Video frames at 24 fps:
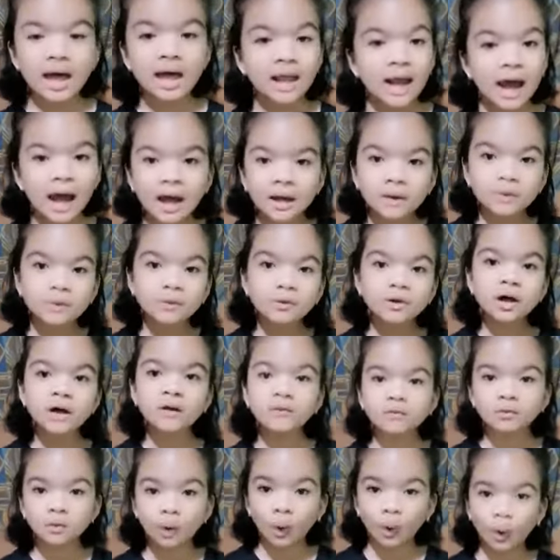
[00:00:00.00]
And I do
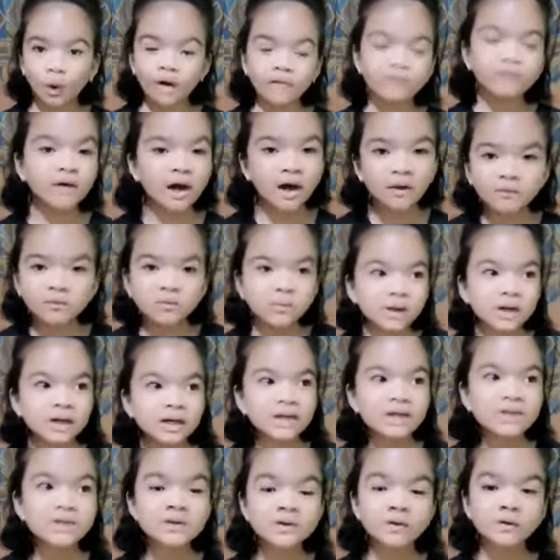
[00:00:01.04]
not know if everyone
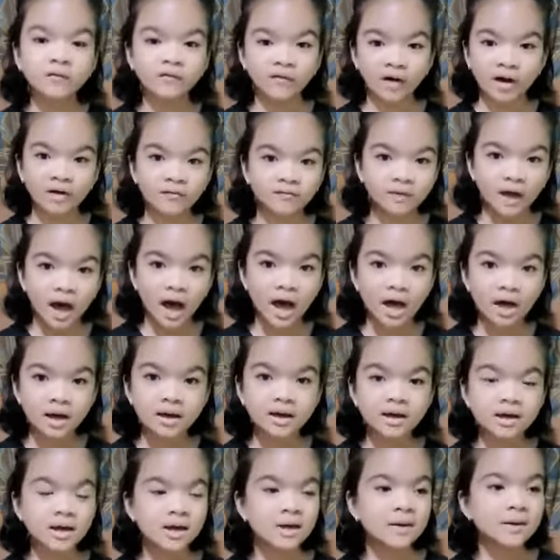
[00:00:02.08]
can survive
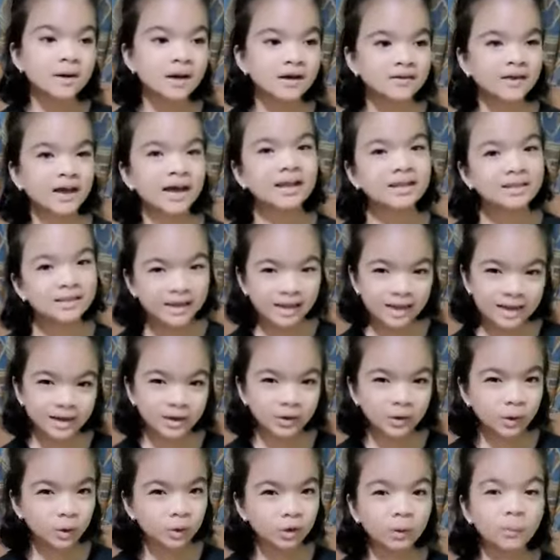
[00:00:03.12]
that, because I
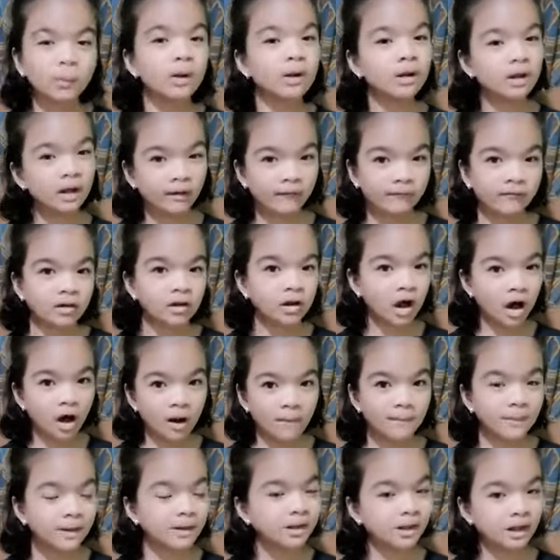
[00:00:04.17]
think corona will level
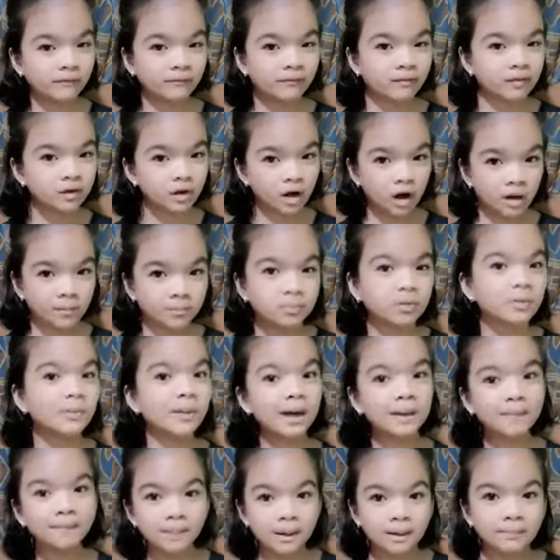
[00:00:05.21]
up and level up to
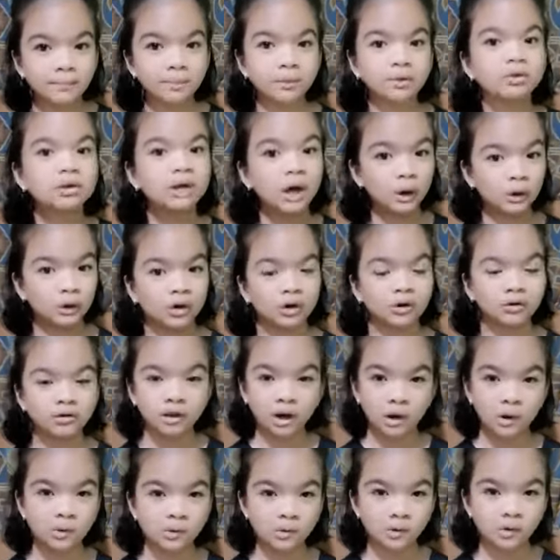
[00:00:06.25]
make people downer and
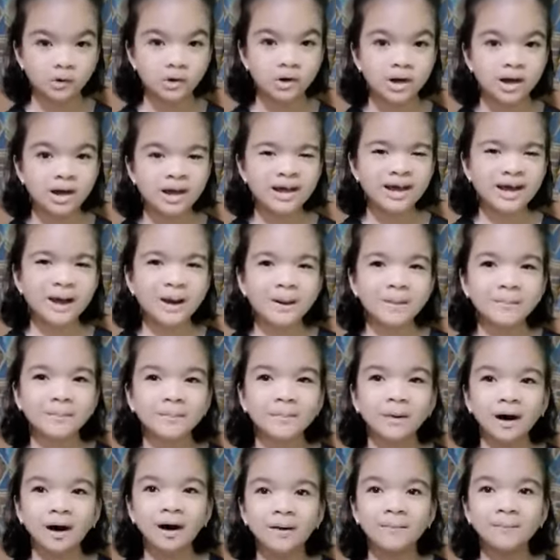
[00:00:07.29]
downer.
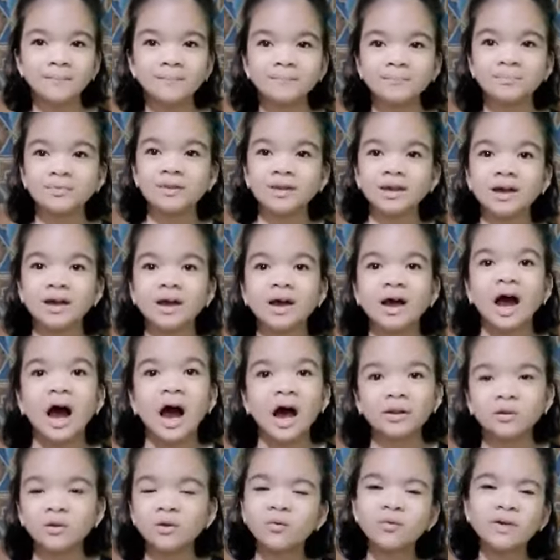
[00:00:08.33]
But
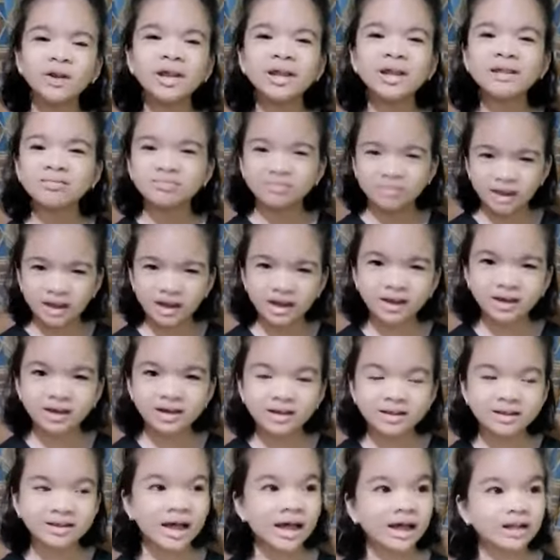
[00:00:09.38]
I don't really
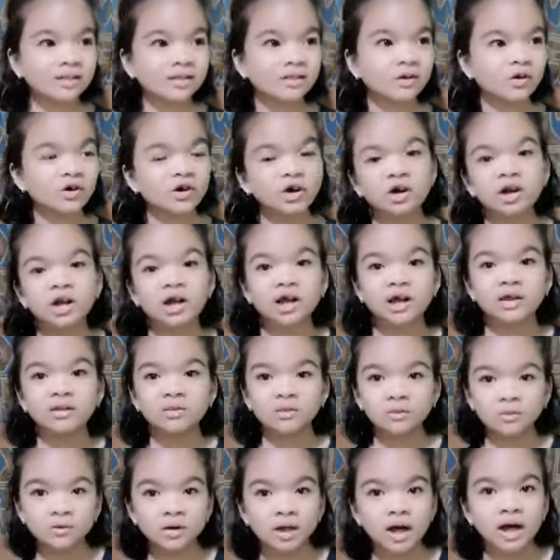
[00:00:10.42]
think that corona
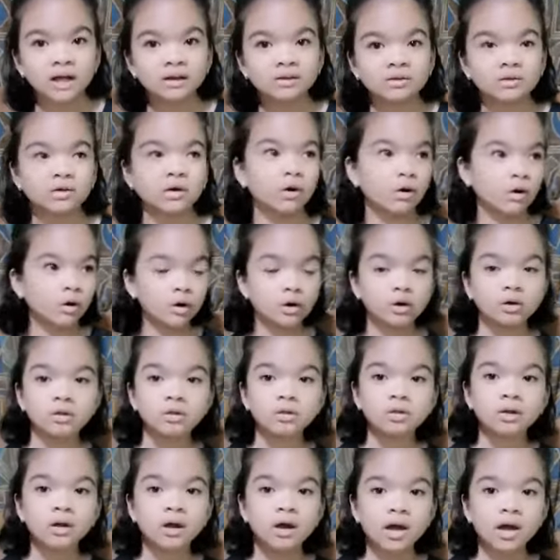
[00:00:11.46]
can do that to the earth,